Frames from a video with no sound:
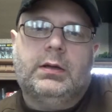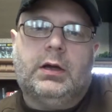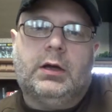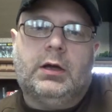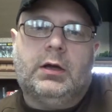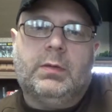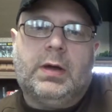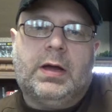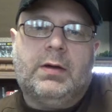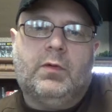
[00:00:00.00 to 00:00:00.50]

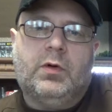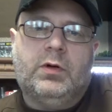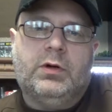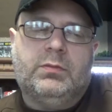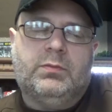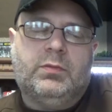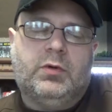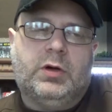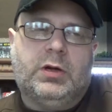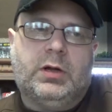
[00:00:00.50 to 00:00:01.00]
I wanted
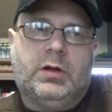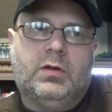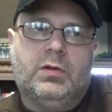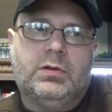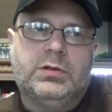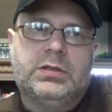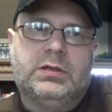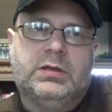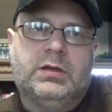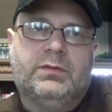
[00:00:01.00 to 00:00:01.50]
to put it
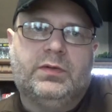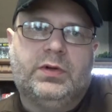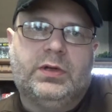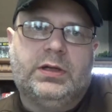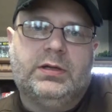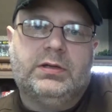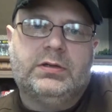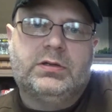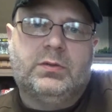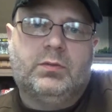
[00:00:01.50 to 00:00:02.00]
close enough to
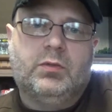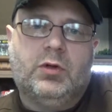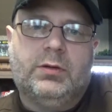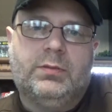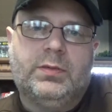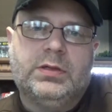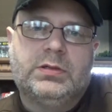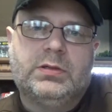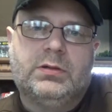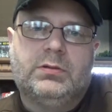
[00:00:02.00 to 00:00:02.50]
his
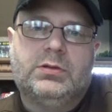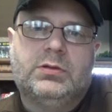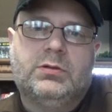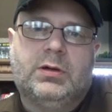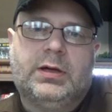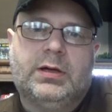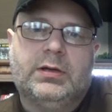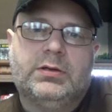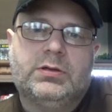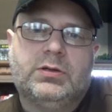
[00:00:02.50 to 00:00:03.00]
deployment zone so
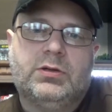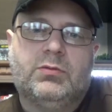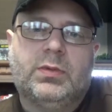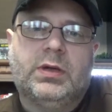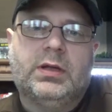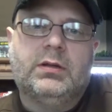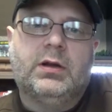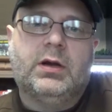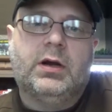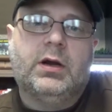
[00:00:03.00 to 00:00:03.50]
I could zoom
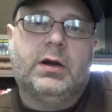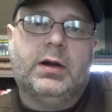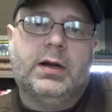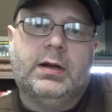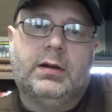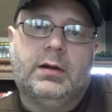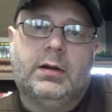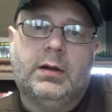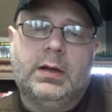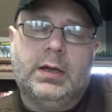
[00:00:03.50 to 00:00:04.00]
in there
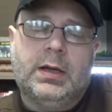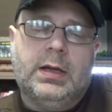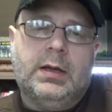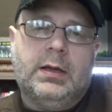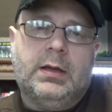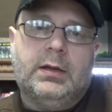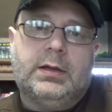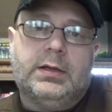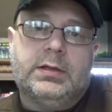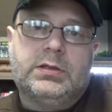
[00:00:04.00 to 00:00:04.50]
and
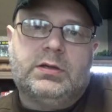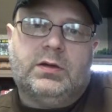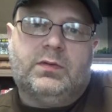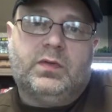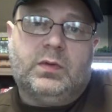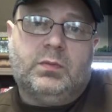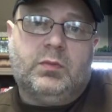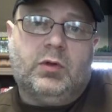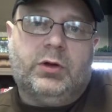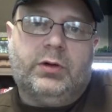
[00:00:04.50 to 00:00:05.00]
get
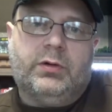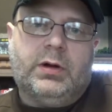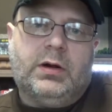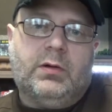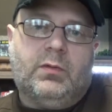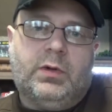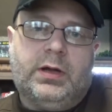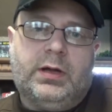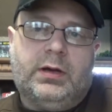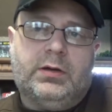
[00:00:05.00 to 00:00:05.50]
stuff deployed right
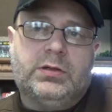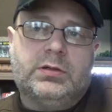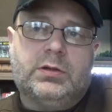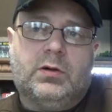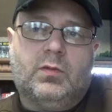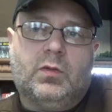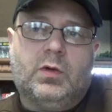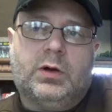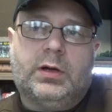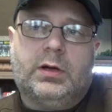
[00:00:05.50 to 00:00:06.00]
away and
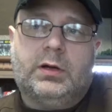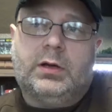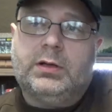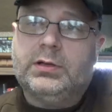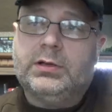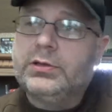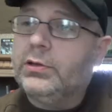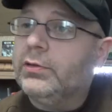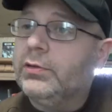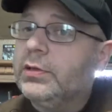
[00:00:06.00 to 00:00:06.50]
start working on
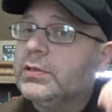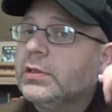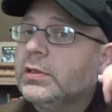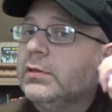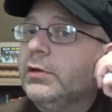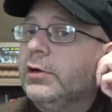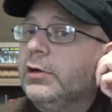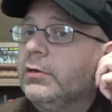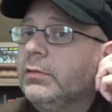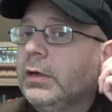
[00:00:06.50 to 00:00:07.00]
his units
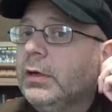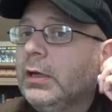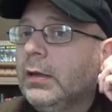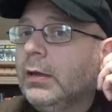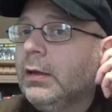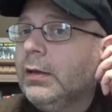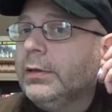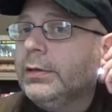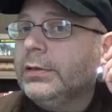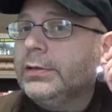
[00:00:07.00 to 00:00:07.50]
in there.
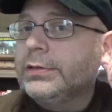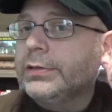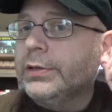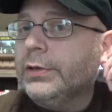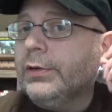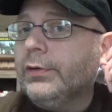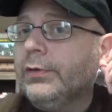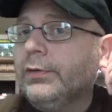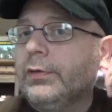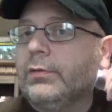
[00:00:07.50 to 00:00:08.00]

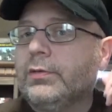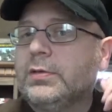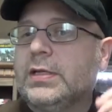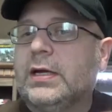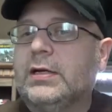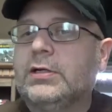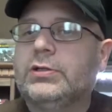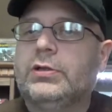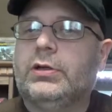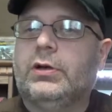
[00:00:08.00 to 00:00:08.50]
So there's
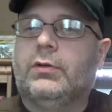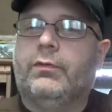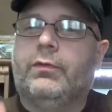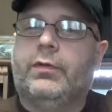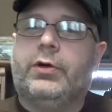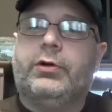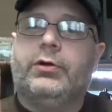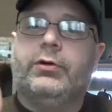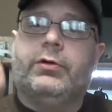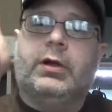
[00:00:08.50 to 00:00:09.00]
actually a
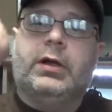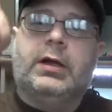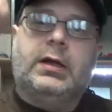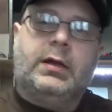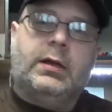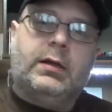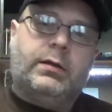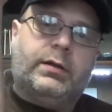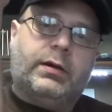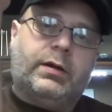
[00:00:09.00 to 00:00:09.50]
road
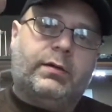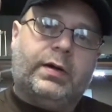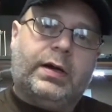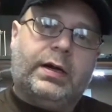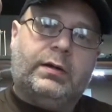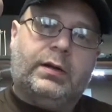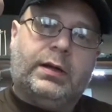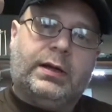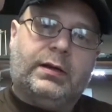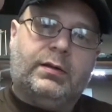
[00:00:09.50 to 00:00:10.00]
that
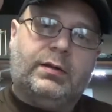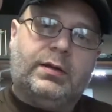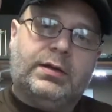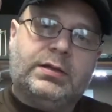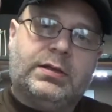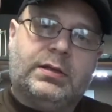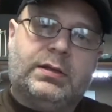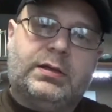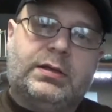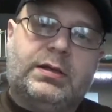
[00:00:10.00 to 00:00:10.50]
ran like
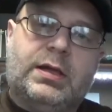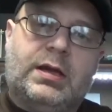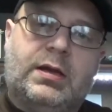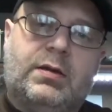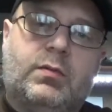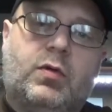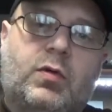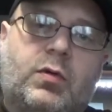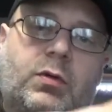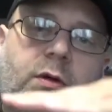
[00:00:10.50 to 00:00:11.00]
this on the
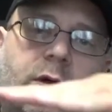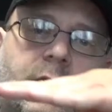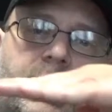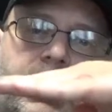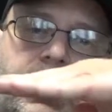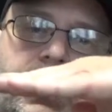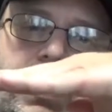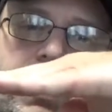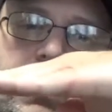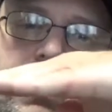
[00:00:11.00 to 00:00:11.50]
table
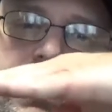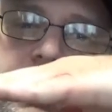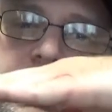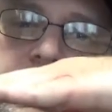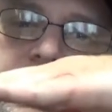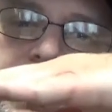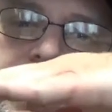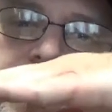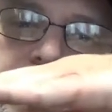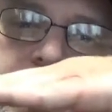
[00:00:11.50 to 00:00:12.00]
and
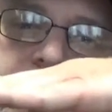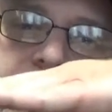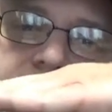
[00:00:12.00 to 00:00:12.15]
then teed